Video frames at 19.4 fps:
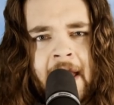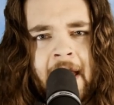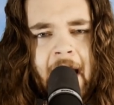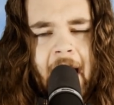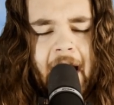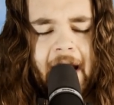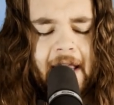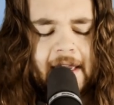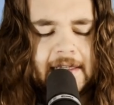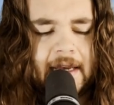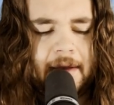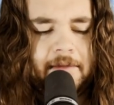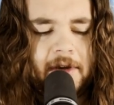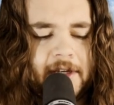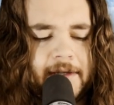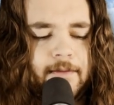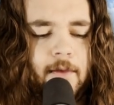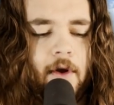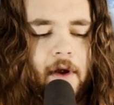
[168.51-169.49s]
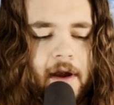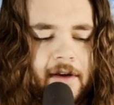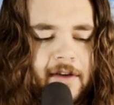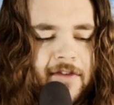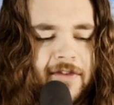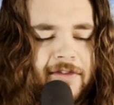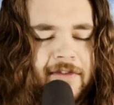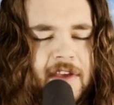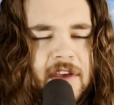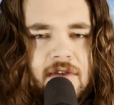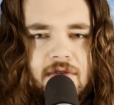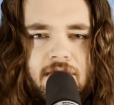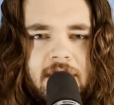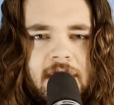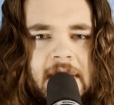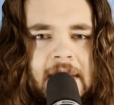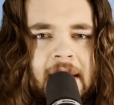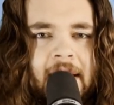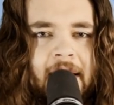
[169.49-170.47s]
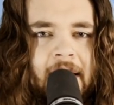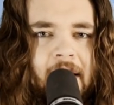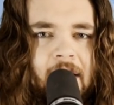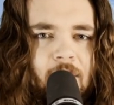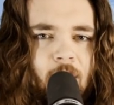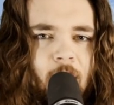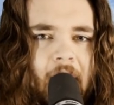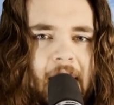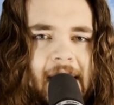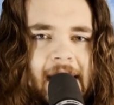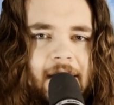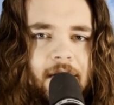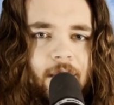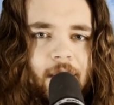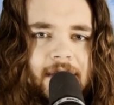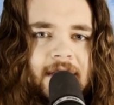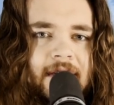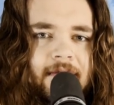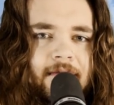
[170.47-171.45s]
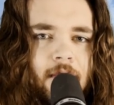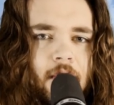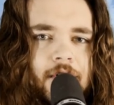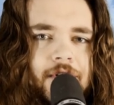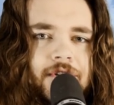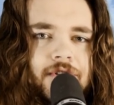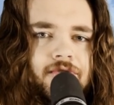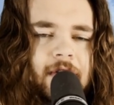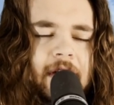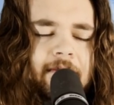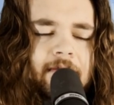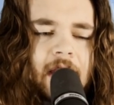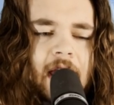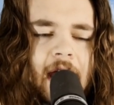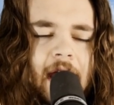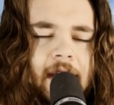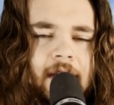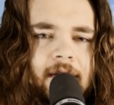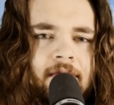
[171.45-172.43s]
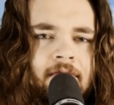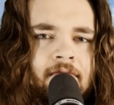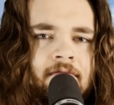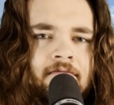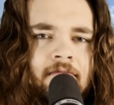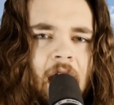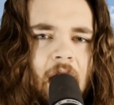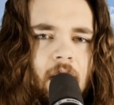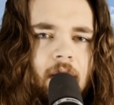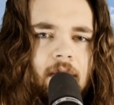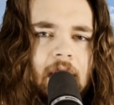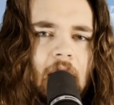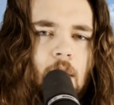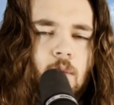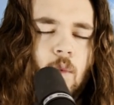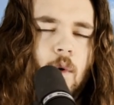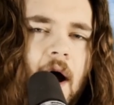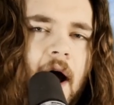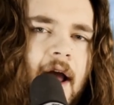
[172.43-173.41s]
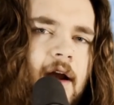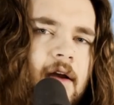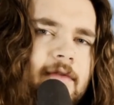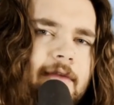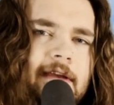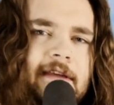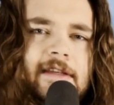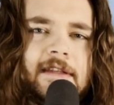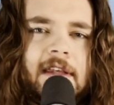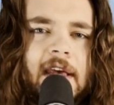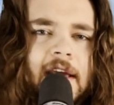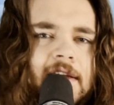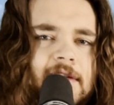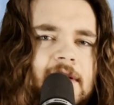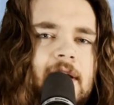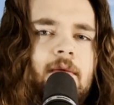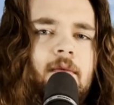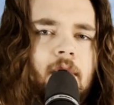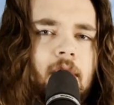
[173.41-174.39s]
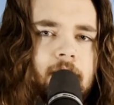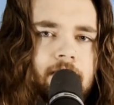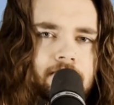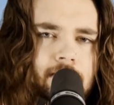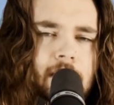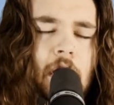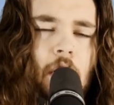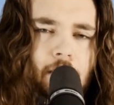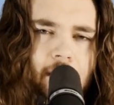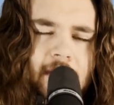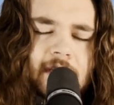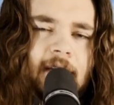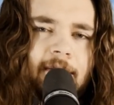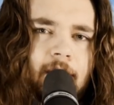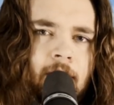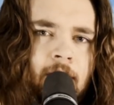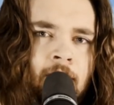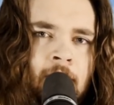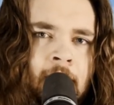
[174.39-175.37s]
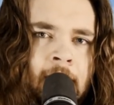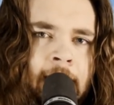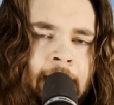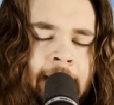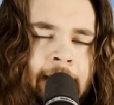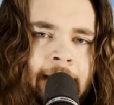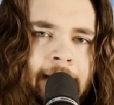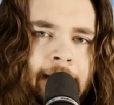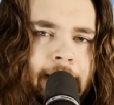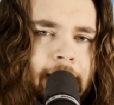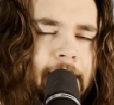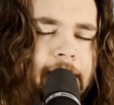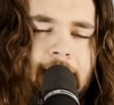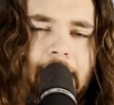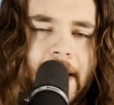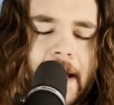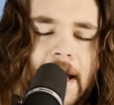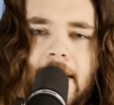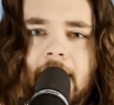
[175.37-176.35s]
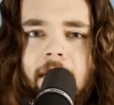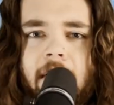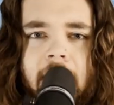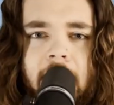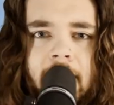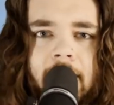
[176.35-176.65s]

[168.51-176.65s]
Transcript: I guess I'm just more confused why it wasn't more streamlined. Like why are these things that were noticeable? I don't know.